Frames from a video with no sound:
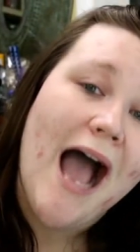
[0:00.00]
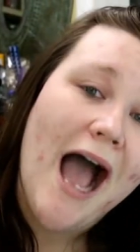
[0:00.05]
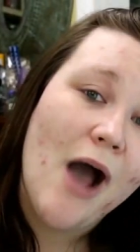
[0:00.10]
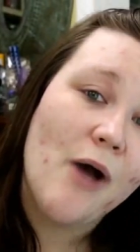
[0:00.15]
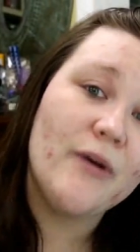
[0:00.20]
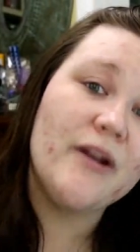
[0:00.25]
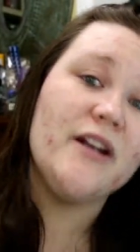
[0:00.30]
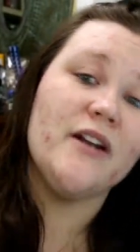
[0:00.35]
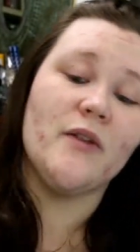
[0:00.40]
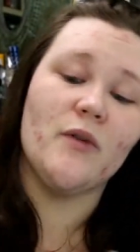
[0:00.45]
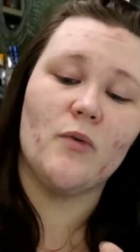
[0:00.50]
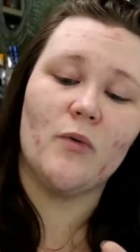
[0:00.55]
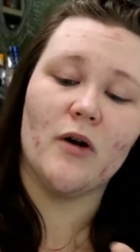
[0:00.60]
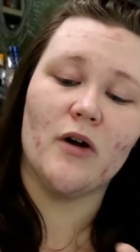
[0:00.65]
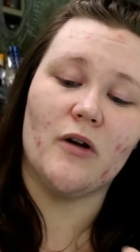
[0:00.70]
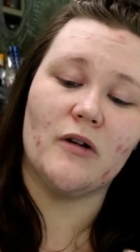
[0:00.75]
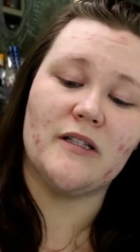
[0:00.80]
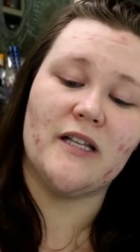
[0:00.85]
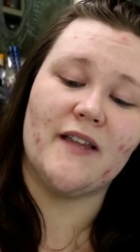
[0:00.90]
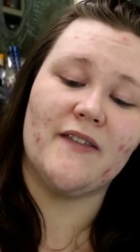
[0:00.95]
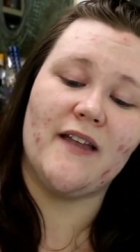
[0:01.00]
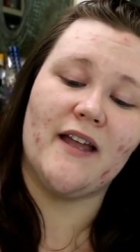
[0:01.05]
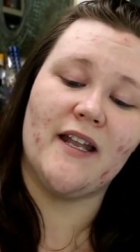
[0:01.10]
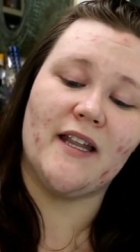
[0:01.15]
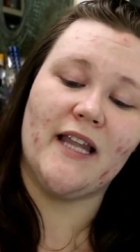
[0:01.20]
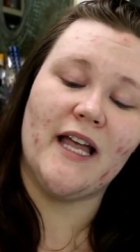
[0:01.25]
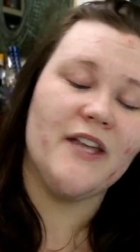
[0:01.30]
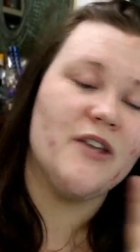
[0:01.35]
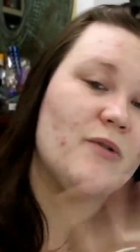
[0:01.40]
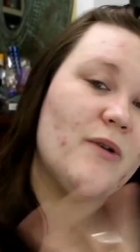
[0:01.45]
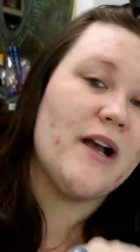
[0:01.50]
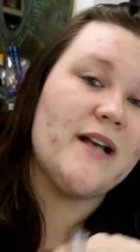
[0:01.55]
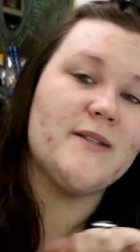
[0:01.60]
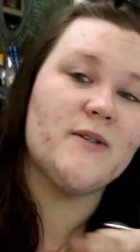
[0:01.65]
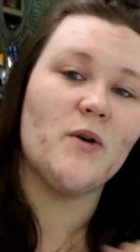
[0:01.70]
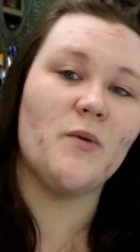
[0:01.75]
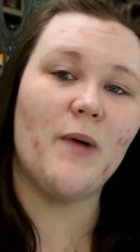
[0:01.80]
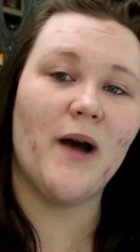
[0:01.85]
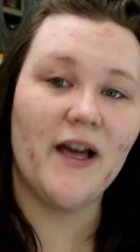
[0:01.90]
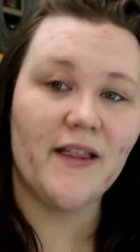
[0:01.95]
out into the world and then let you guys
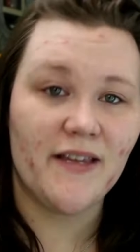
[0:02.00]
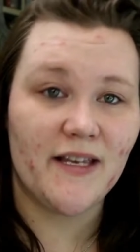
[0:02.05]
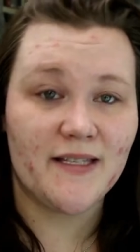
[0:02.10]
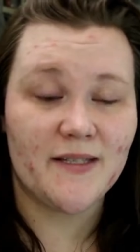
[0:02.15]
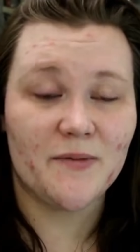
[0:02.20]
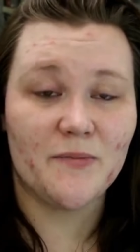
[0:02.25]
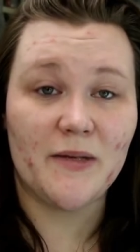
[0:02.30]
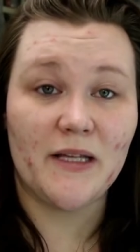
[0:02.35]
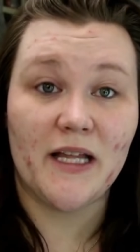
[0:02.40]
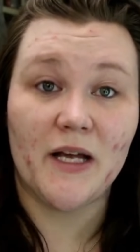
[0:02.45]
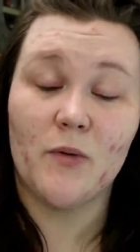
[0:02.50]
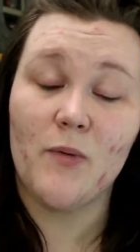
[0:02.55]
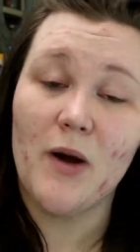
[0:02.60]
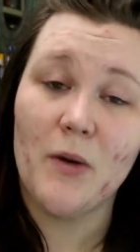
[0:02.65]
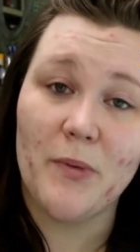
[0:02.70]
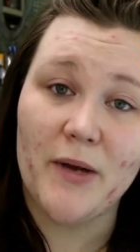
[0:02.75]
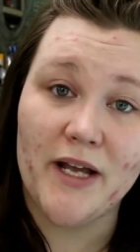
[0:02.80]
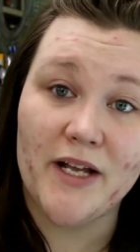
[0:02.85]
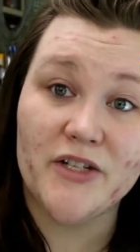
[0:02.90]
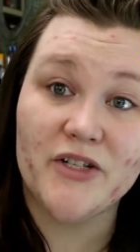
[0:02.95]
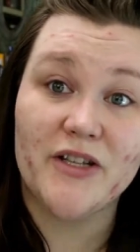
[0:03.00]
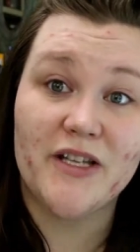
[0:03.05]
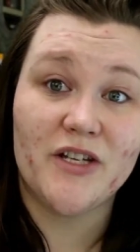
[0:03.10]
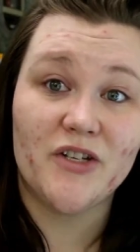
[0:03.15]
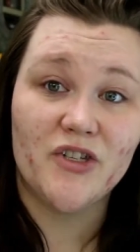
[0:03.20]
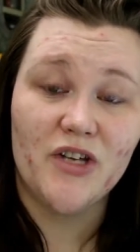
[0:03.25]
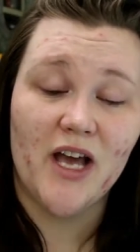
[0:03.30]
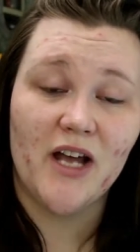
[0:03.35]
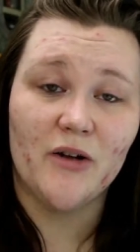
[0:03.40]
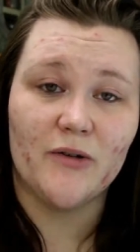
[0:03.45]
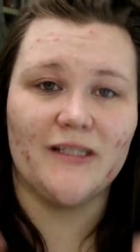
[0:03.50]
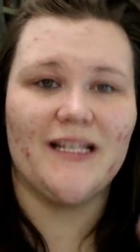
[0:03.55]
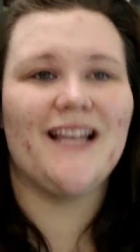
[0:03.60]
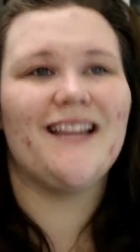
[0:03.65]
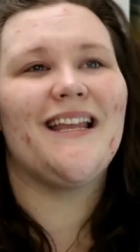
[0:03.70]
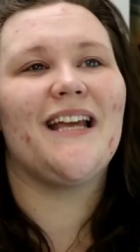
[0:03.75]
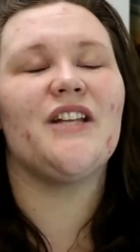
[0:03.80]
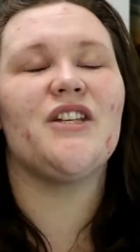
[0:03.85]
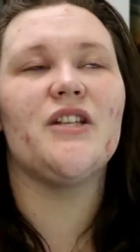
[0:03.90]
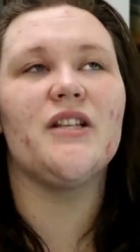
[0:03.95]
go buy these and be like, wow, Paige, these shadows,
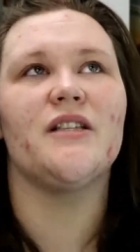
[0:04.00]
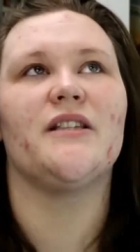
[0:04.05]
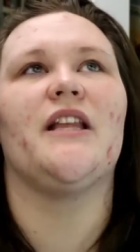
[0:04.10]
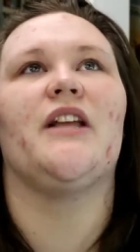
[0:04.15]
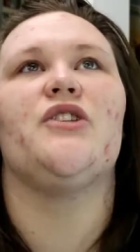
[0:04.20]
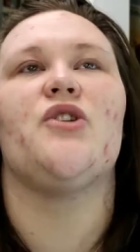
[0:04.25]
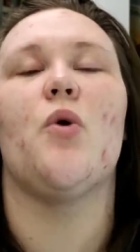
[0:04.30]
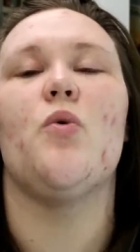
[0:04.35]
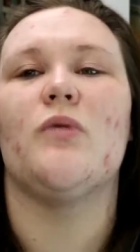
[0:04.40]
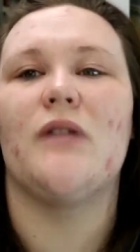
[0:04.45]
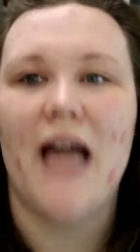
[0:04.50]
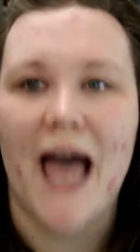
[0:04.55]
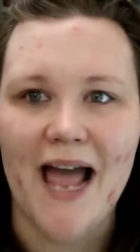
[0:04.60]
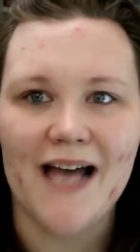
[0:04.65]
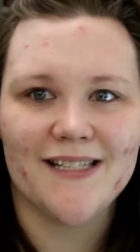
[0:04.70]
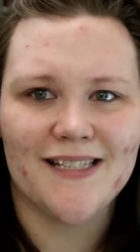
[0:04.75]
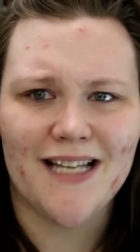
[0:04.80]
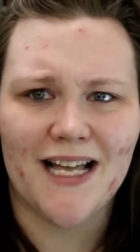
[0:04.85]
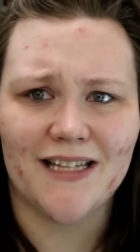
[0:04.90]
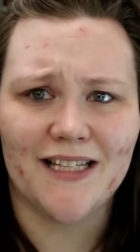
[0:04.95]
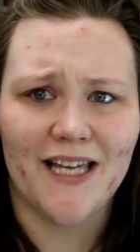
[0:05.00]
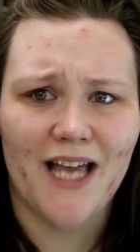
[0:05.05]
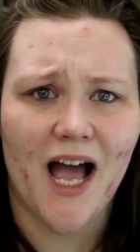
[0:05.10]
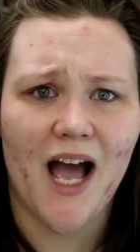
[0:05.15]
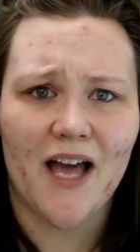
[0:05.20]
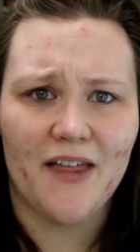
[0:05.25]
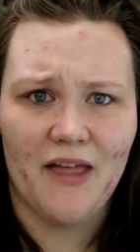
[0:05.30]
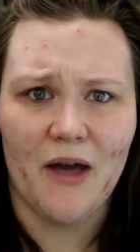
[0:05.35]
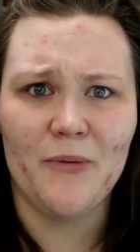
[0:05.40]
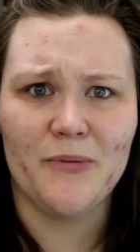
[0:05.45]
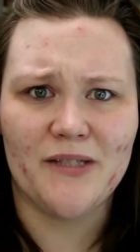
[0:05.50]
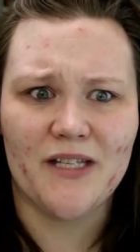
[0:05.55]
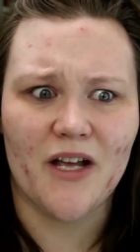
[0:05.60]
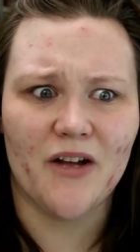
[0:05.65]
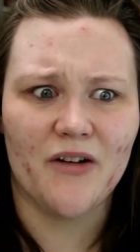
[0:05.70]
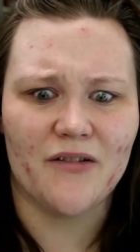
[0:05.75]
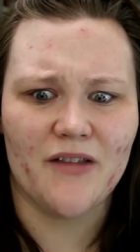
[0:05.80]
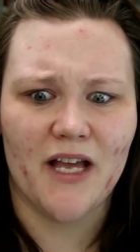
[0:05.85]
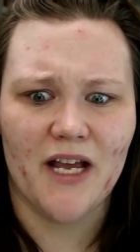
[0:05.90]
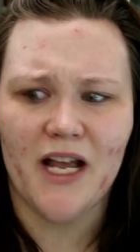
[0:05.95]
and they just, they don't last on the eye. That was the
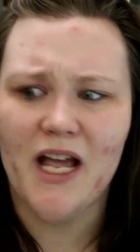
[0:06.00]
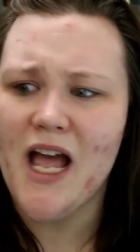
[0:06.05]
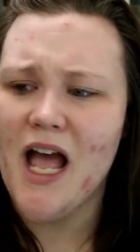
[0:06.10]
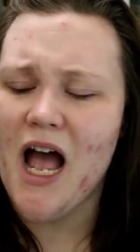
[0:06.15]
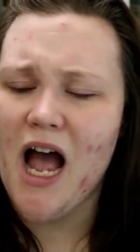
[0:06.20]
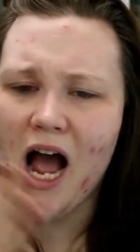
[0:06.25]
other thing.